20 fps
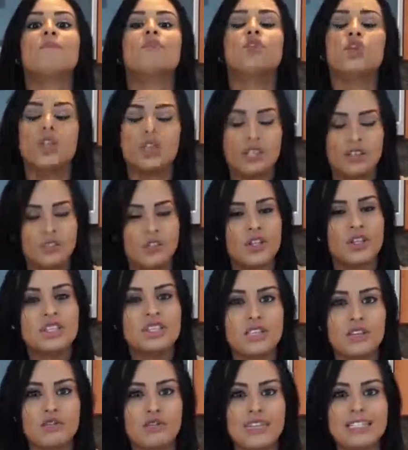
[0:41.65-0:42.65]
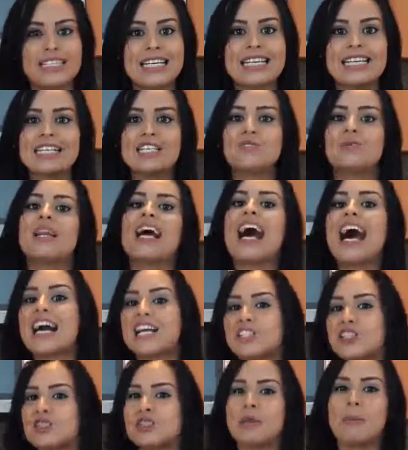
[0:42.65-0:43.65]
You're gonna feel the difference and this one
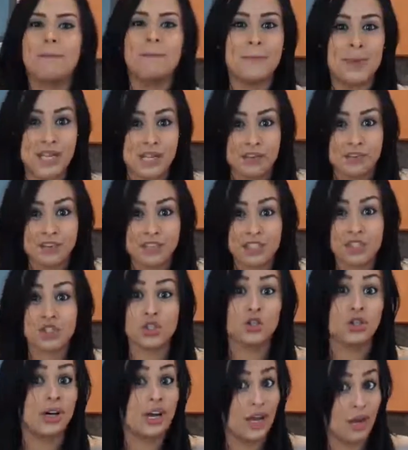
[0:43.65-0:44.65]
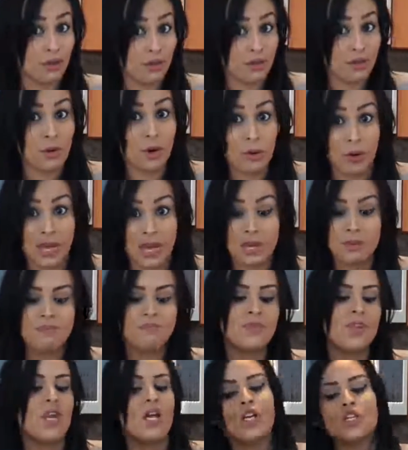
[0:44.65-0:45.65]
actually benefits your health,
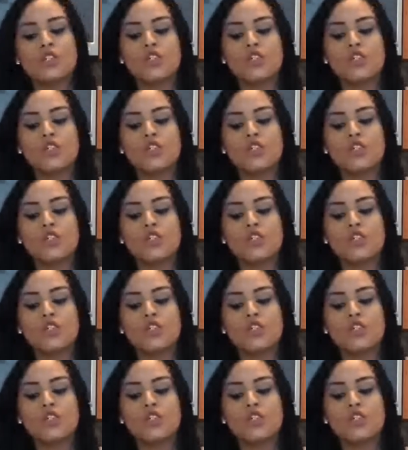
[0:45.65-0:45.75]
okay?